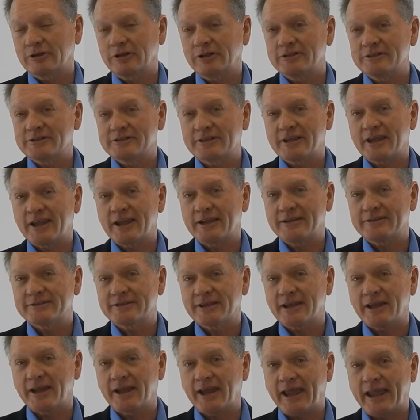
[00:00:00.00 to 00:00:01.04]
estate
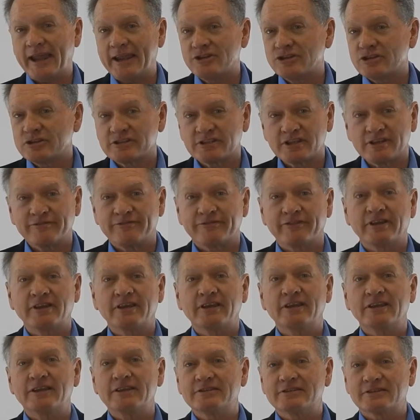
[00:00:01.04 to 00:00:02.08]
agency
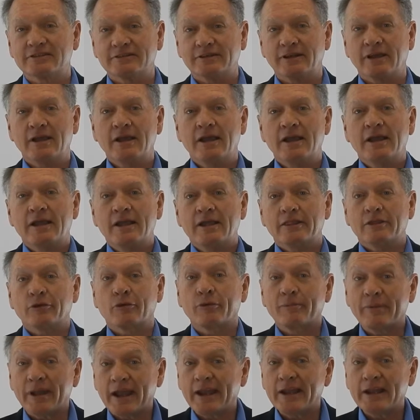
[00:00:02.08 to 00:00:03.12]
fees, and the
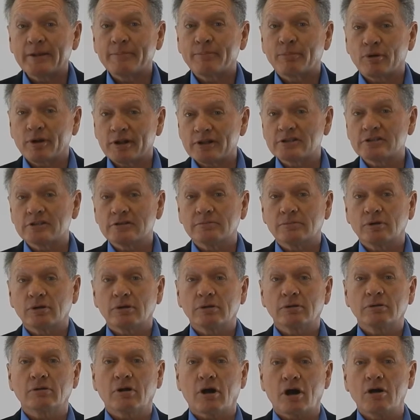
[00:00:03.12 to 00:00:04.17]
remaining
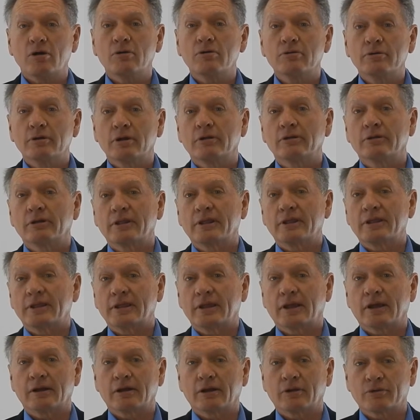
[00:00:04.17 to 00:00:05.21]
principal owed on
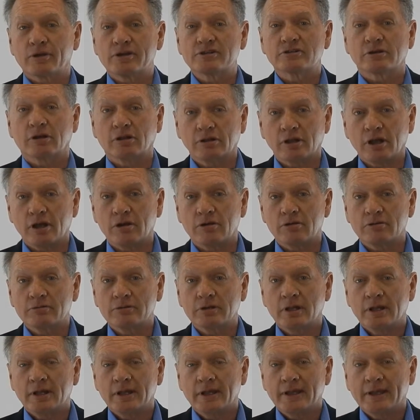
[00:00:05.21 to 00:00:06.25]
the original
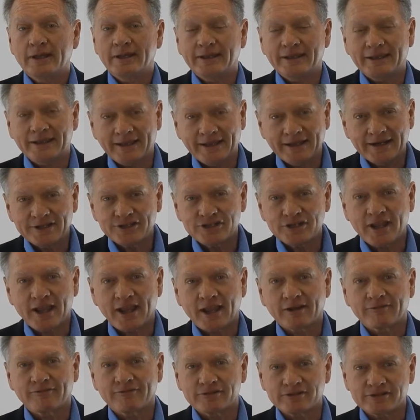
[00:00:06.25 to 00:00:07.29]
loan, you get a
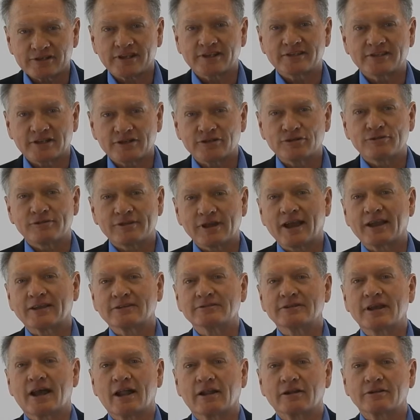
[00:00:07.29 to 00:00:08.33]
check for
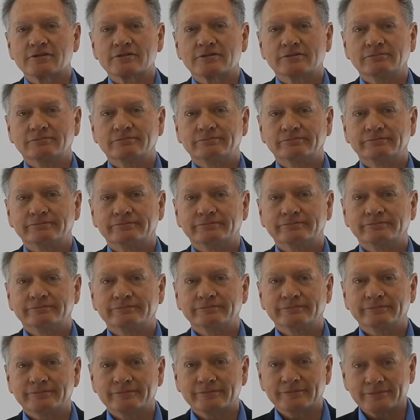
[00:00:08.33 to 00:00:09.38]
$62,000.
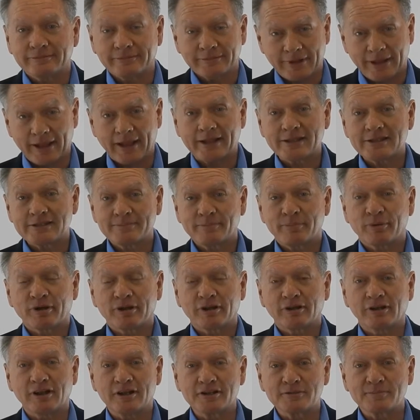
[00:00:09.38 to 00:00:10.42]
That's some
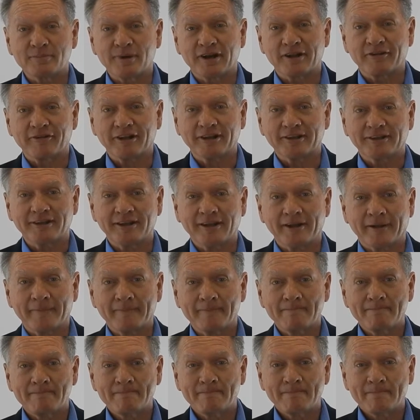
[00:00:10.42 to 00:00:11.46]
pretty good lunch money right there.
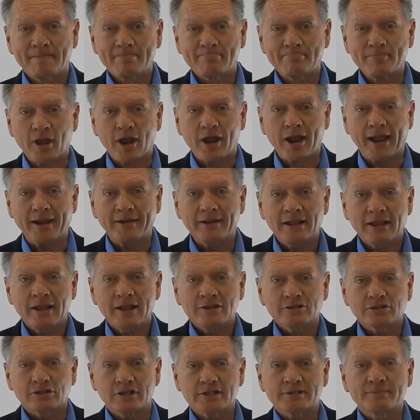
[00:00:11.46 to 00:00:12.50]
All right,
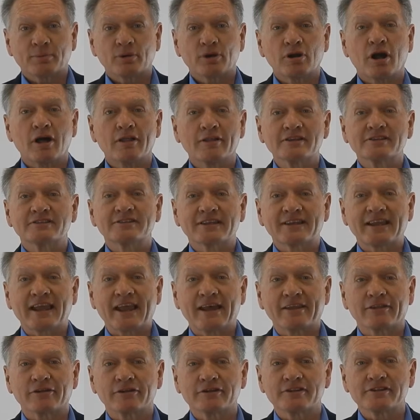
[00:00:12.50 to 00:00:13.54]
so let's put all this
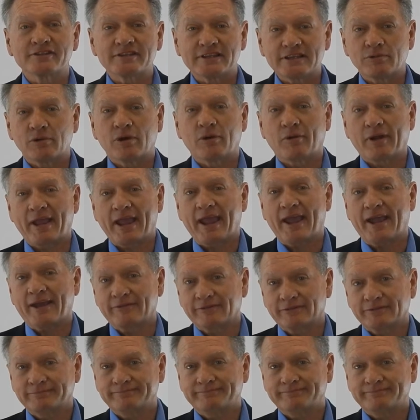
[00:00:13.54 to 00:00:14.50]
together and see what we have.